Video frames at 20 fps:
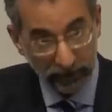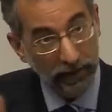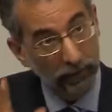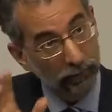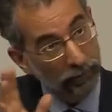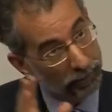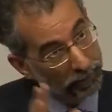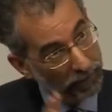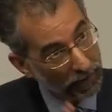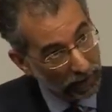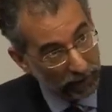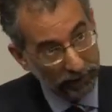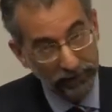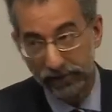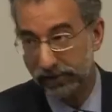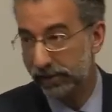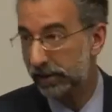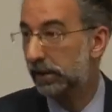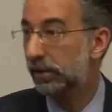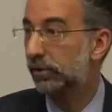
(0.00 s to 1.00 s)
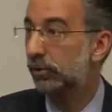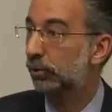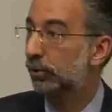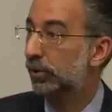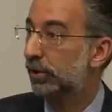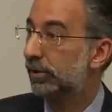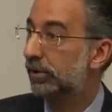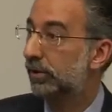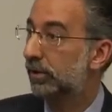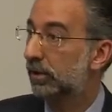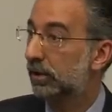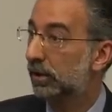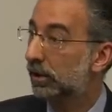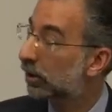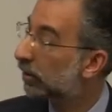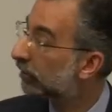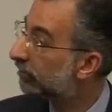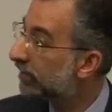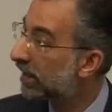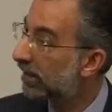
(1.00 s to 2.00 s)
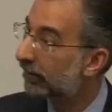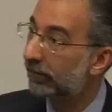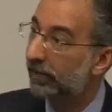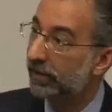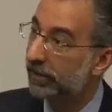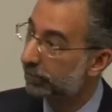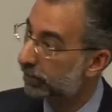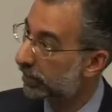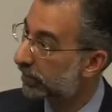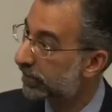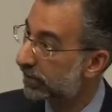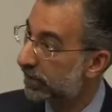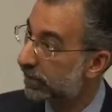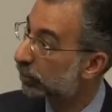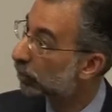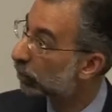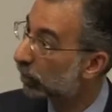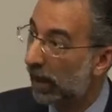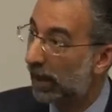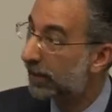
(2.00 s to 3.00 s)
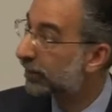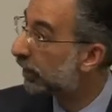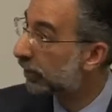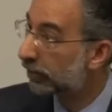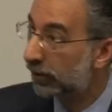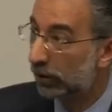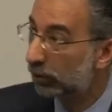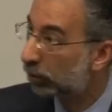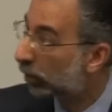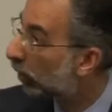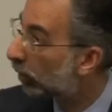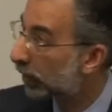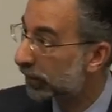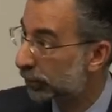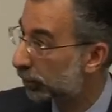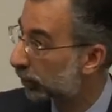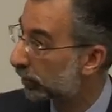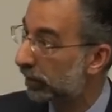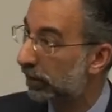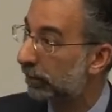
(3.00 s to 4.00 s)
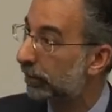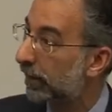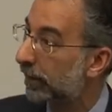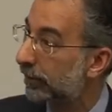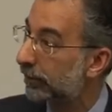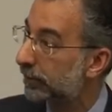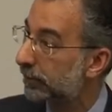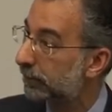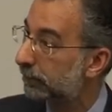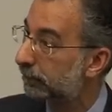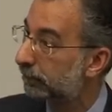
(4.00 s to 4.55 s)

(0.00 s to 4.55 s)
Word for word: There will be others in this audience who have never experienced it at all and don't know what we're talking about.